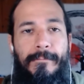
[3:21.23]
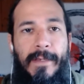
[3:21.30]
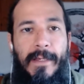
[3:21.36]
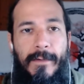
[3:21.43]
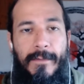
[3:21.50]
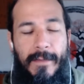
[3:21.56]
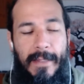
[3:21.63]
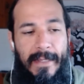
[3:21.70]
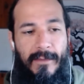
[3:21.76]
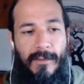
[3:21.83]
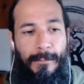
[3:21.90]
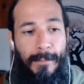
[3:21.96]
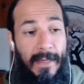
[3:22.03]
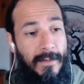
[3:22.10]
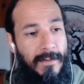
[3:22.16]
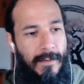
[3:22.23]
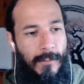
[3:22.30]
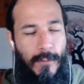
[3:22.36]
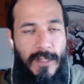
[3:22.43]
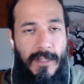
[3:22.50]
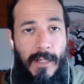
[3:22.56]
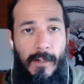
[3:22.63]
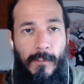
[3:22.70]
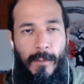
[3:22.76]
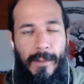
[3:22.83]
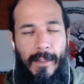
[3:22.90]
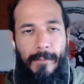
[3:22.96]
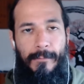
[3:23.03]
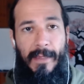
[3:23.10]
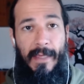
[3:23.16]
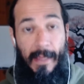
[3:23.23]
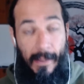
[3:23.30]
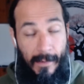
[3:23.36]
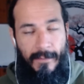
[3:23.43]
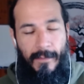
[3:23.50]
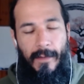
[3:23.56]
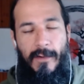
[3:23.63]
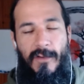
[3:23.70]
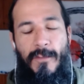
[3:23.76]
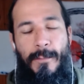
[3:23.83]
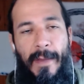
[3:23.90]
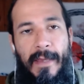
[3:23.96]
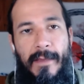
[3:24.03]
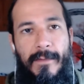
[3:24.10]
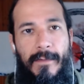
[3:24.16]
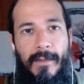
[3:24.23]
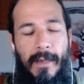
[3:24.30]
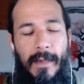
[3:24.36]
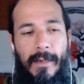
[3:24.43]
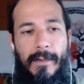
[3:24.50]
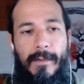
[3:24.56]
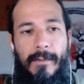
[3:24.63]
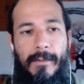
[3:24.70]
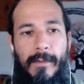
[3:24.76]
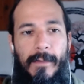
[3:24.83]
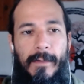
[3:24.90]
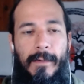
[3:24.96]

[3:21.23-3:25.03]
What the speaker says: because that space that we share with them is their space. And